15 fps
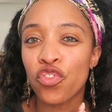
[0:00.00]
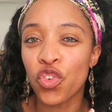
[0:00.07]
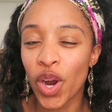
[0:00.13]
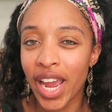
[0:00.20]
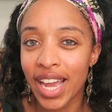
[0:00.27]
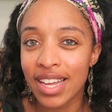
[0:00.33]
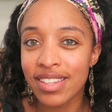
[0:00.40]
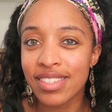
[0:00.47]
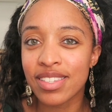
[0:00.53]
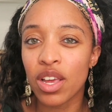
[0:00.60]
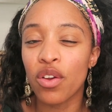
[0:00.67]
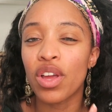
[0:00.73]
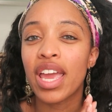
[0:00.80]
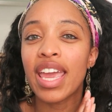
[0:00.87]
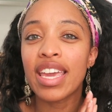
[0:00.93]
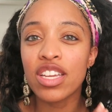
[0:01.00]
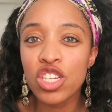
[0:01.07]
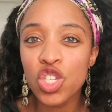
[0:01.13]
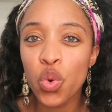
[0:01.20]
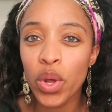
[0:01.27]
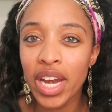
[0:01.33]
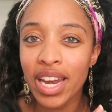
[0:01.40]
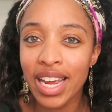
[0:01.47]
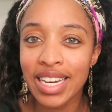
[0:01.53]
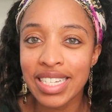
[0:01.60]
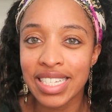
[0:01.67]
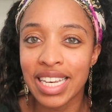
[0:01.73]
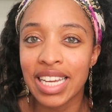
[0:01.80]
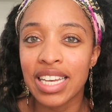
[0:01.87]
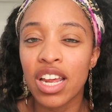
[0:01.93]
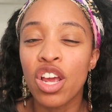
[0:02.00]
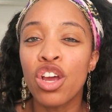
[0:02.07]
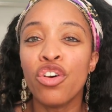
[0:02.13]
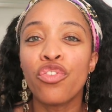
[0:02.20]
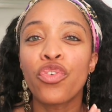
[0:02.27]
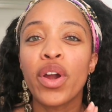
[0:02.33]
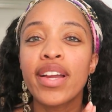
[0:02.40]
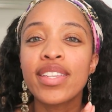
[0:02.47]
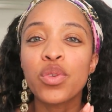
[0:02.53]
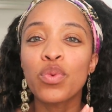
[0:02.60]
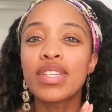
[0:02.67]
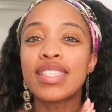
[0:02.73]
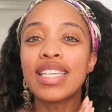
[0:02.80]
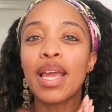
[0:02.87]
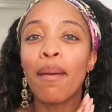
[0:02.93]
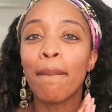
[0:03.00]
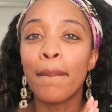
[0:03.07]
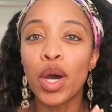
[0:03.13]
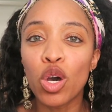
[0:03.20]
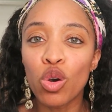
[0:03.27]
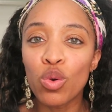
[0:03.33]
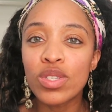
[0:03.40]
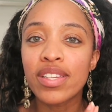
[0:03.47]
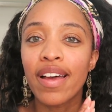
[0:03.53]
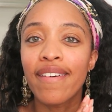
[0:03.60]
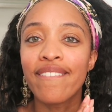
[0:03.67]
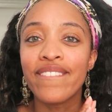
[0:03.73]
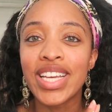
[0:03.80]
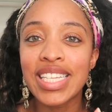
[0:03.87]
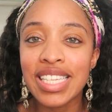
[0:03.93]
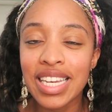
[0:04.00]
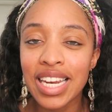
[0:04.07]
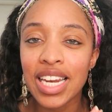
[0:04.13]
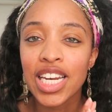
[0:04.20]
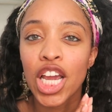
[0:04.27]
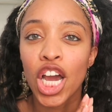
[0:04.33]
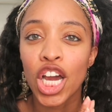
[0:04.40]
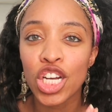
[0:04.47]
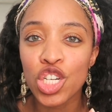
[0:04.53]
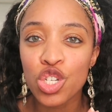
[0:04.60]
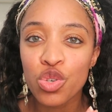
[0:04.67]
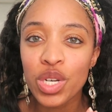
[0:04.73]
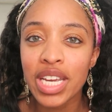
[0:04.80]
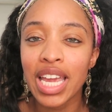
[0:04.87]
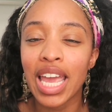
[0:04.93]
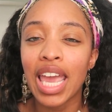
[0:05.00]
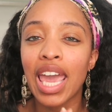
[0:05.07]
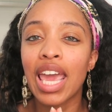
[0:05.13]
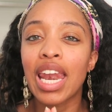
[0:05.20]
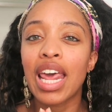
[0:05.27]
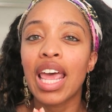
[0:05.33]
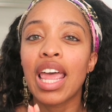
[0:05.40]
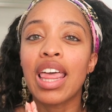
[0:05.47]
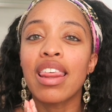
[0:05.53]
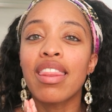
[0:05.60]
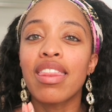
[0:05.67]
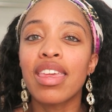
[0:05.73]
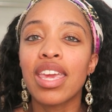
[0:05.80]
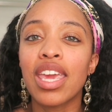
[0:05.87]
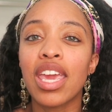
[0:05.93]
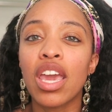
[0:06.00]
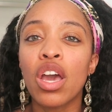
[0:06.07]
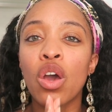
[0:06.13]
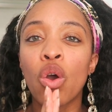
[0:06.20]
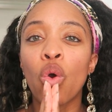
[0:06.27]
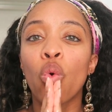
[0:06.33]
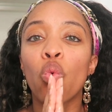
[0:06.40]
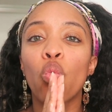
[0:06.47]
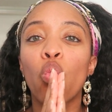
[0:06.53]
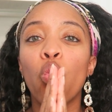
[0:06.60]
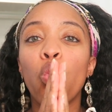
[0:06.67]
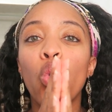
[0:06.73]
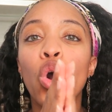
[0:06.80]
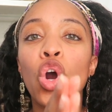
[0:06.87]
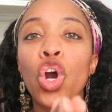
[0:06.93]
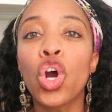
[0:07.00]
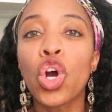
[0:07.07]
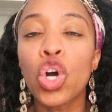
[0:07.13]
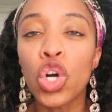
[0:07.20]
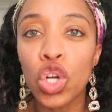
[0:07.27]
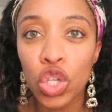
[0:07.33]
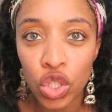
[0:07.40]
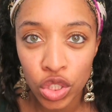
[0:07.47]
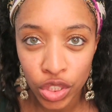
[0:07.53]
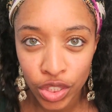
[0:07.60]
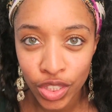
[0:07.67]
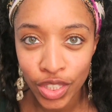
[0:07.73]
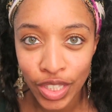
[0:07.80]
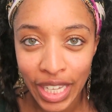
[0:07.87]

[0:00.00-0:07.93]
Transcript: France in 2019, France was the most visited country in the world.